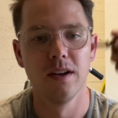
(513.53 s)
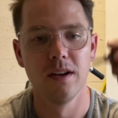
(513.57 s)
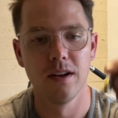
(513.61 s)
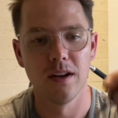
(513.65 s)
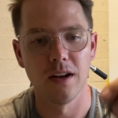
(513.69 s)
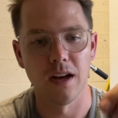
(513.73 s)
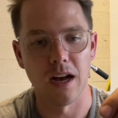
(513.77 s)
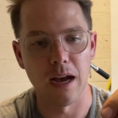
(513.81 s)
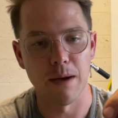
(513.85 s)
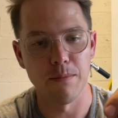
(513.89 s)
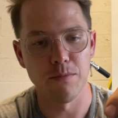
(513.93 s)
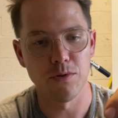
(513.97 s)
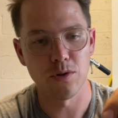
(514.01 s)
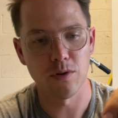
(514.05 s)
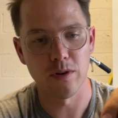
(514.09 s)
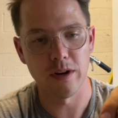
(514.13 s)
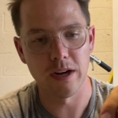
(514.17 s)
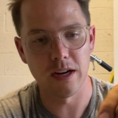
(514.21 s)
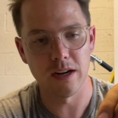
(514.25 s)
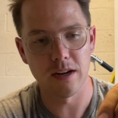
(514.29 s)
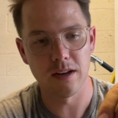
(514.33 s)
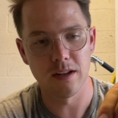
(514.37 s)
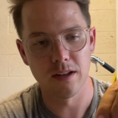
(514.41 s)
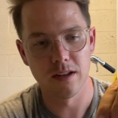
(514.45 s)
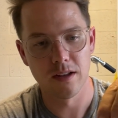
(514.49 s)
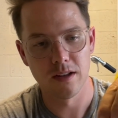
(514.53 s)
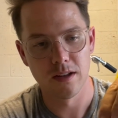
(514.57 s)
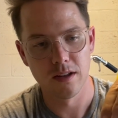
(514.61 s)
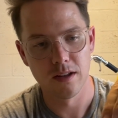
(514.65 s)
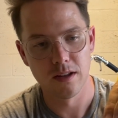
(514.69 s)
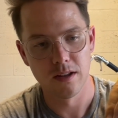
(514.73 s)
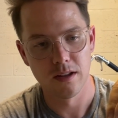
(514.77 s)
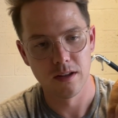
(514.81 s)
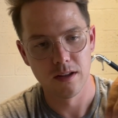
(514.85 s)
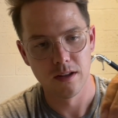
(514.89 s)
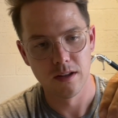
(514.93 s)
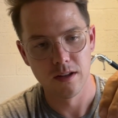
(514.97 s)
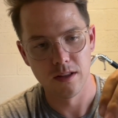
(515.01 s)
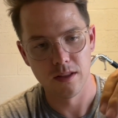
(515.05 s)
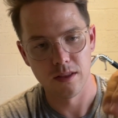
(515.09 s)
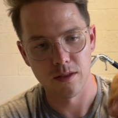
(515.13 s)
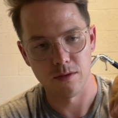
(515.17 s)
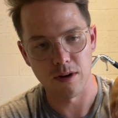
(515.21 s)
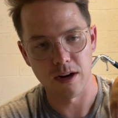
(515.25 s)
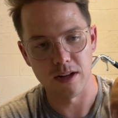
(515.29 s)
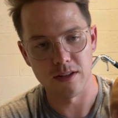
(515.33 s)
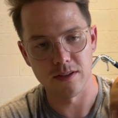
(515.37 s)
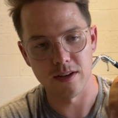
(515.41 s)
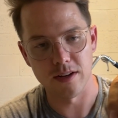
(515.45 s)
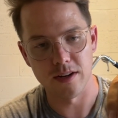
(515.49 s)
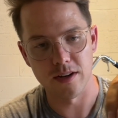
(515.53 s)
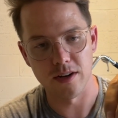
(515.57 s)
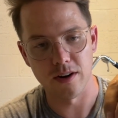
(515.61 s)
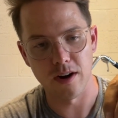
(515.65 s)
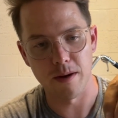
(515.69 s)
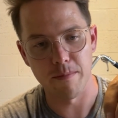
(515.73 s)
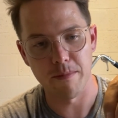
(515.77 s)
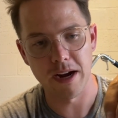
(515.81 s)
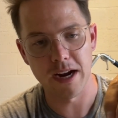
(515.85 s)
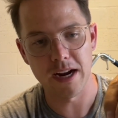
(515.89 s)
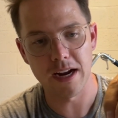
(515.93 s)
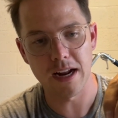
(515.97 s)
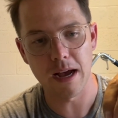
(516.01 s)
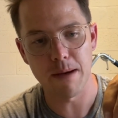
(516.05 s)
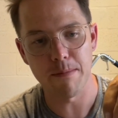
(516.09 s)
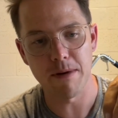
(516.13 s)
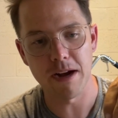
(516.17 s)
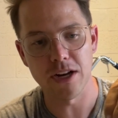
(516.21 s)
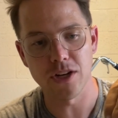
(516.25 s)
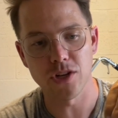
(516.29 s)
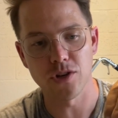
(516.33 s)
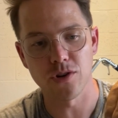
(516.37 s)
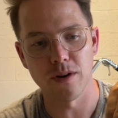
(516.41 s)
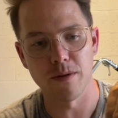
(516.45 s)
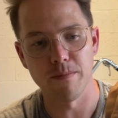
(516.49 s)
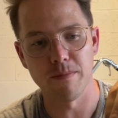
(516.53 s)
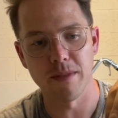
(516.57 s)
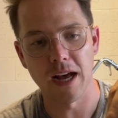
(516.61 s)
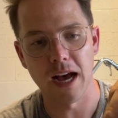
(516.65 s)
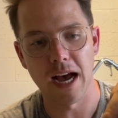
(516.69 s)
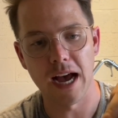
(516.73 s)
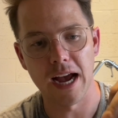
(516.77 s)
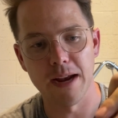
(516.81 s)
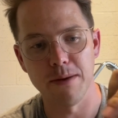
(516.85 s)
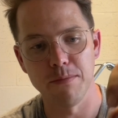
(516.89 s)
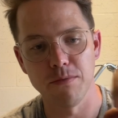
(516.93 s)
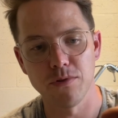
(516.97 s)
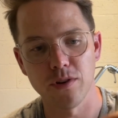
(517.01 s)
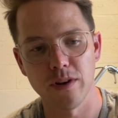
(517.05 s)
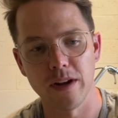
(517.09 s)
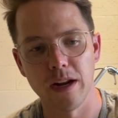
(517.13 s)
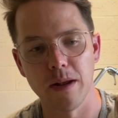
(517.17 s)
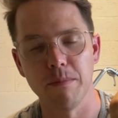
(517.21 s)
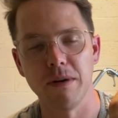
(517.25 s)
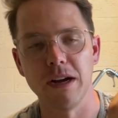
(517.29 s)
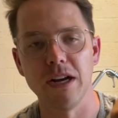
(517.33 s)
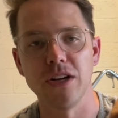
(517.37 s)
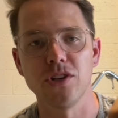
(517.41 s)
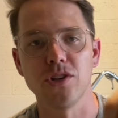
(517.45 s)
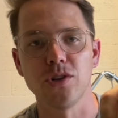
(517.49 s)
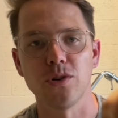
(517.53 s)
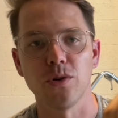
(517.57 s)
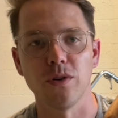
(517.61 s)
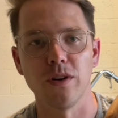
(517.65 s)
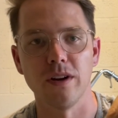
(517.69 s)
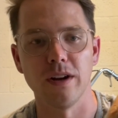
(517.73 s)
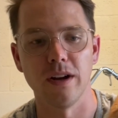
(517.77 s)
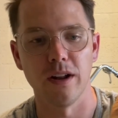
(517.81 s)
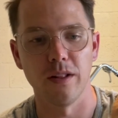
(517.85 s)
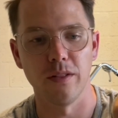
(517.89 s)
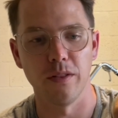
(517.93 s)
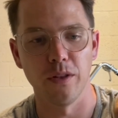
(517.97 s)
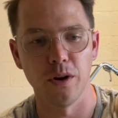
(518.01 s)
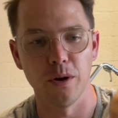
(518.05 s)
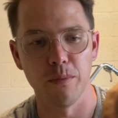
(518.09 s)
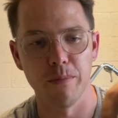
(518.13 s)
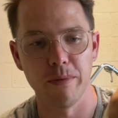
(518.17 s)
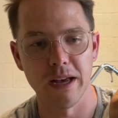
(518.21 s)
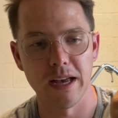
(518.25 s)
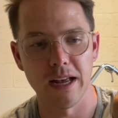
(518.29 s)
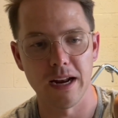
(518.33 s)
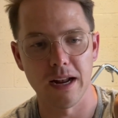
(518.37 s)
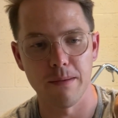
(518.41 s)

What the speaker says: Heim joint threads in here. I might trim the Heim joint. I might shorten it a little bit.